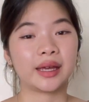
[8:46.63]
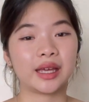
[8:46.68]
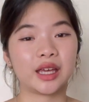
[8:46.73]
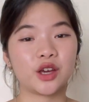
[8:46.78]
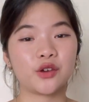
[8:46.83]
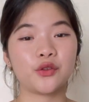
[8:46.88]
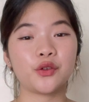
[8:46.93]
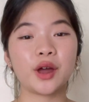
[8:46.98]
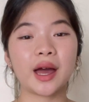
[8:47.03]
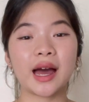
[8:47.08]

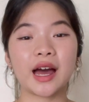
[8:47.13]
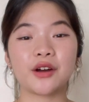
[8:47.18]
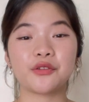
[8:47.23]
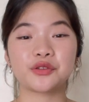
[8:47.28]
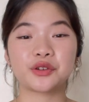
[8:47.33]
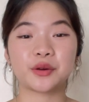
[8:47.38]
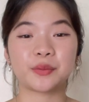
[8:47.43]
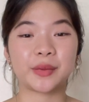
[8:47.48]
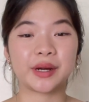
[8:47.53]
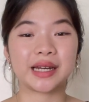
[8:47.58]
If you have
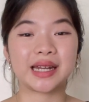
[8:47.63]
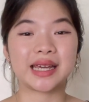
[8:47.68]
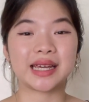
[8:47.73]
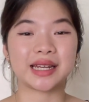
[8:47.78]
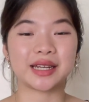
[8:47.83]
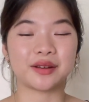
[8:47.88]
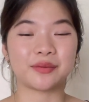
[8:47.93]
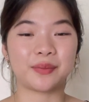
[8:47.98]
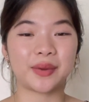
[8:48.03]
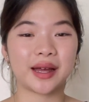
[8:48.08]
the money
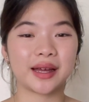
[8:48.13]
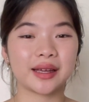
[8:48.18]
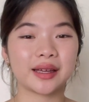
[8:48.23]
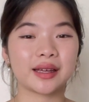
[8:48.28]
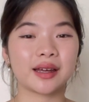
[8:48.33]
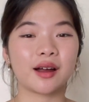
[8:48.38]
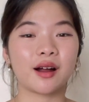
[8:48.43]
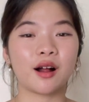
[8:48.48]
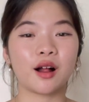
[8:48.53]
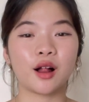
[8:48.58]
in the bank,
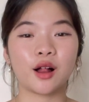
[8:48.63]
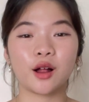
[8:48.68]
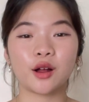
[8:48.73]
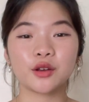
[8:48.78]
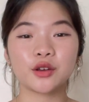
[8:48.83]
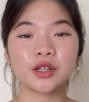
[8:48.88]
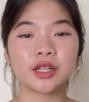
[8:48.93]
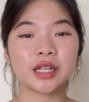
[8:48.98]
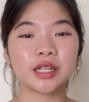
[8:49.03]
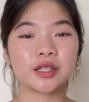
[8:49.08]
all
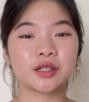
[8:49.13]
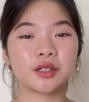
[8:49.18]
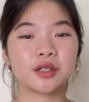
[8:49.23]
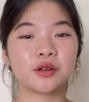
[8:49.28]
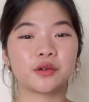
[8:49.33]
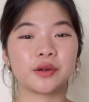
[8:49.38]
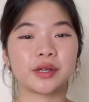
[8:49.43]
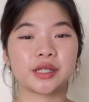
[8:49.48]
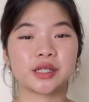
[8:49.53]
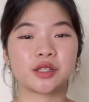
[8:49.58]
you need to
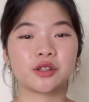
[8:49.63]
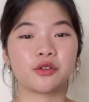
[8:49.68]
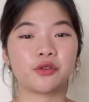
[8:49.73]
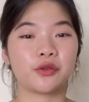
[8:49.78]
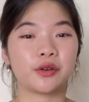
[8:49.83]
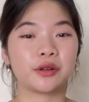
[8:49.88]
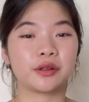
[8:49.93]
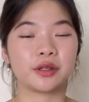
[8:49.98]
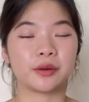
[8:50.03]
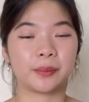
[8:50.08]
do is to
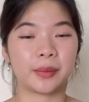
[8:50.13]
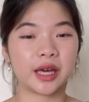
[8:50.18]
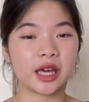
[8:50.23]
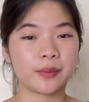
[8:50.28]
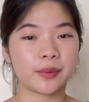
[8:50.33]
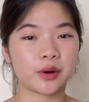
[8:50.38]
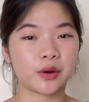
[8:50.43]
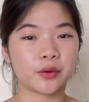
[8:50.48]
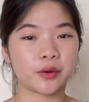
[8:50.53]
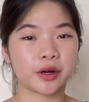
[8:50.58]
fill the
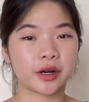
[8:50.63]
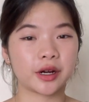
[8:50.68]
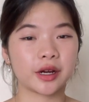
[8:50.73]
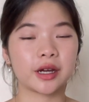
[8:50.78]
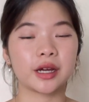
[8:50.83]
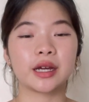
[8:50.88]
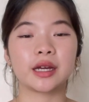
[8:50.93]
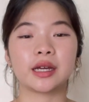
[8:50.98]
paperwork,